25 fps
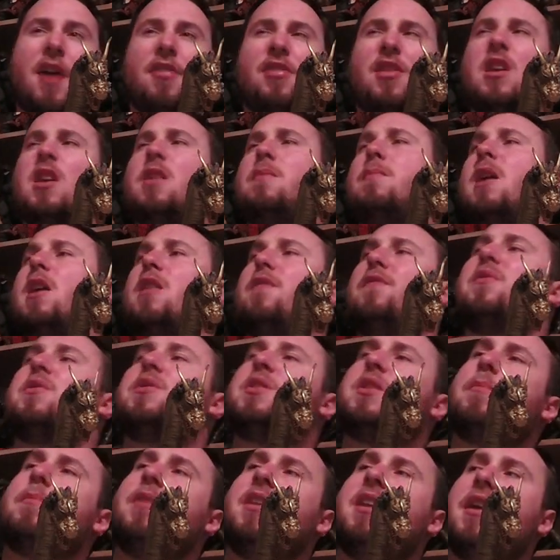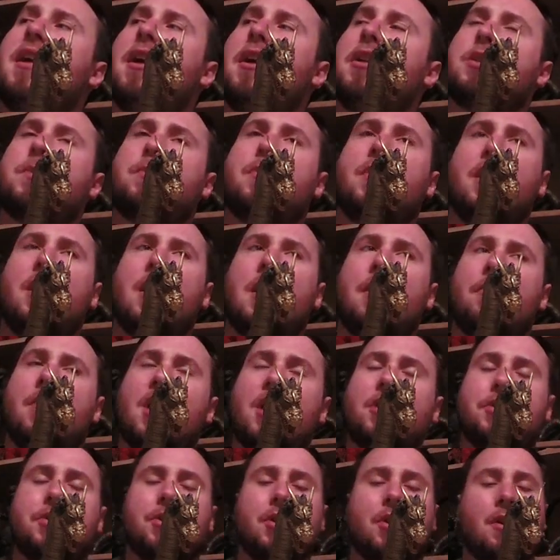I think he made it for somebody else, but I'm
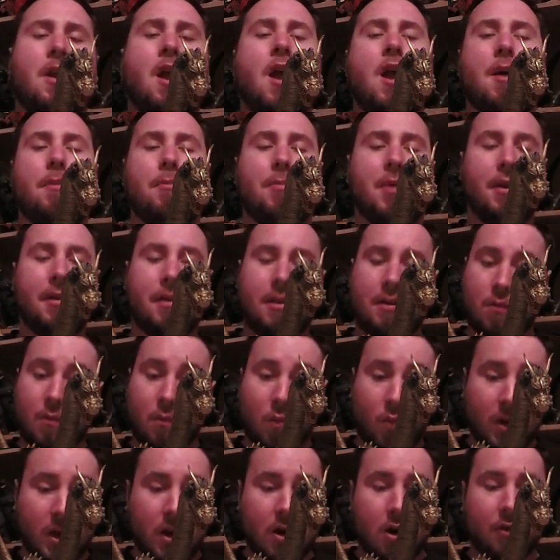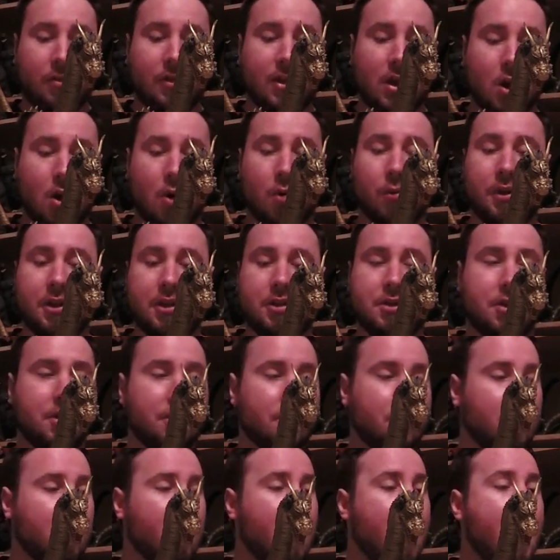not sure. But we are the only
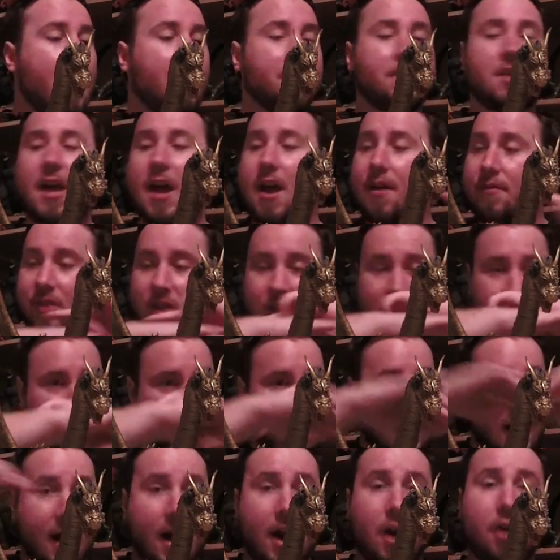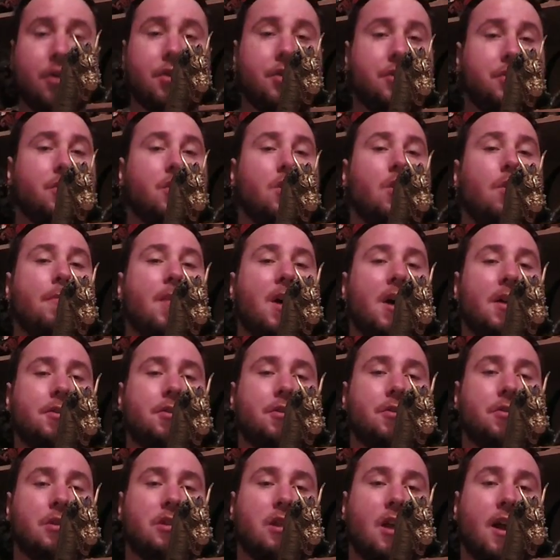2 to have the entire Destroy All
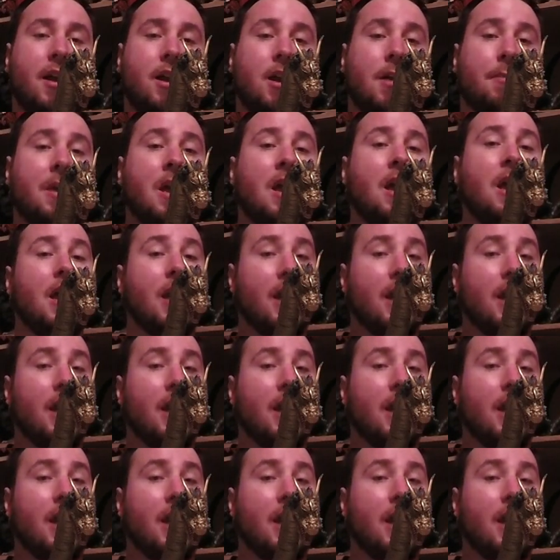Monsters lineup.